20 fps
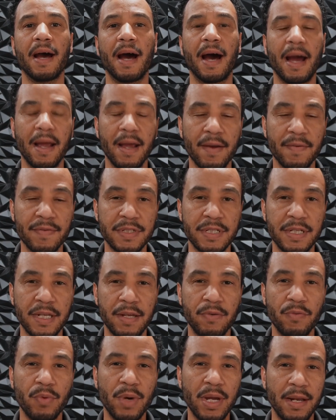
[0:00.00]
I have
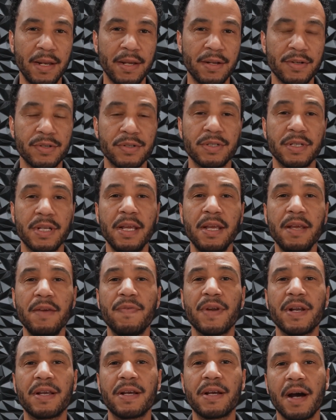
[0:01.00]
seen weed eaters
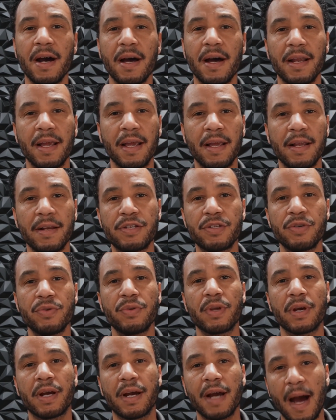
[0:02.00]
even cut into
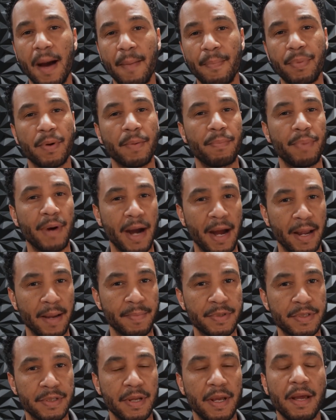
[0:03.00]
the copper
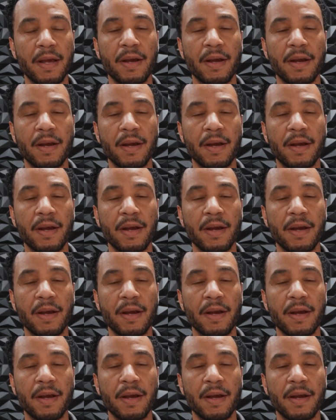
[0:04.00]
pipes,